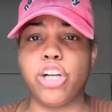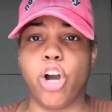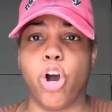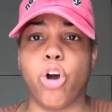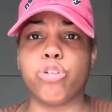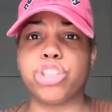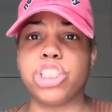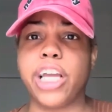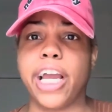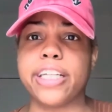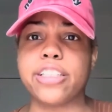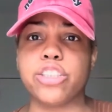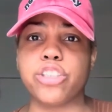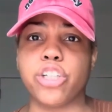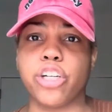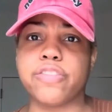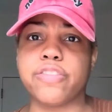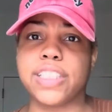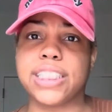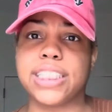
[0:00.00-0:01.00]
oh, she had the
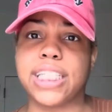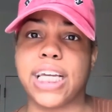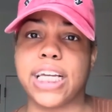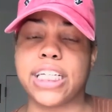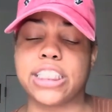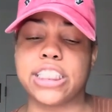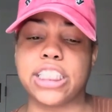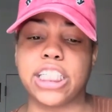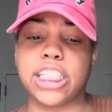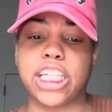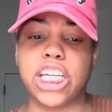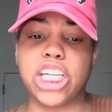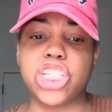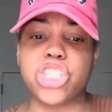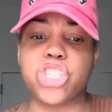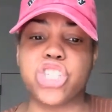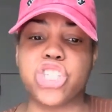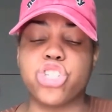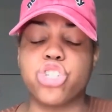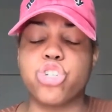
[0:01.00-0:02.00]
nerve to text the kids
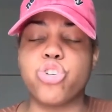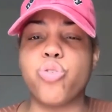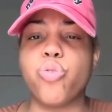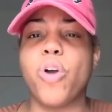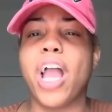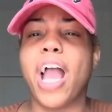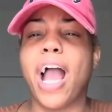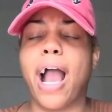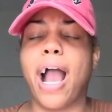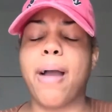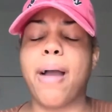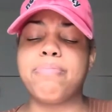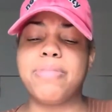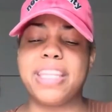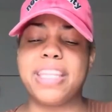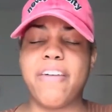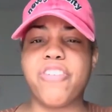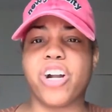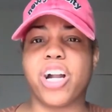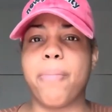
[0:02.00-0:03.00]
too. I'm never
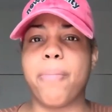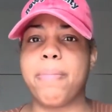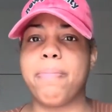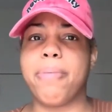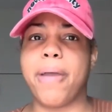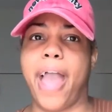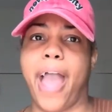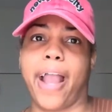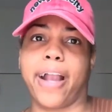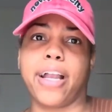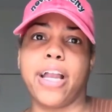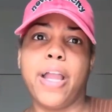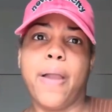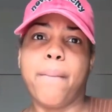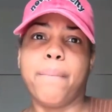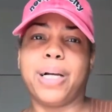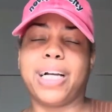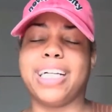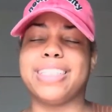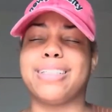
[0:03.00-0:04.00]
coming back
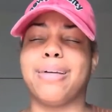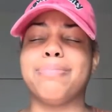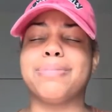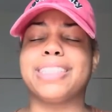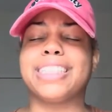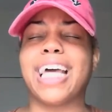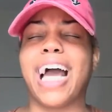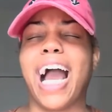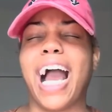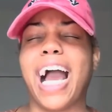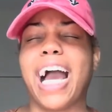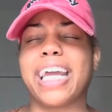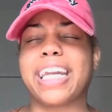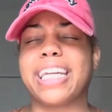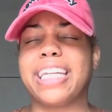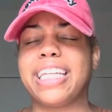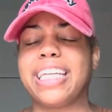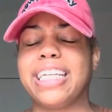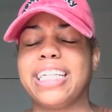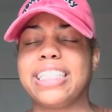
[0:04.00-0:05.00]
because I'm tired of
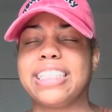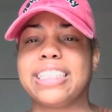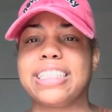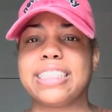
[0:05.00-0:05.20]
this.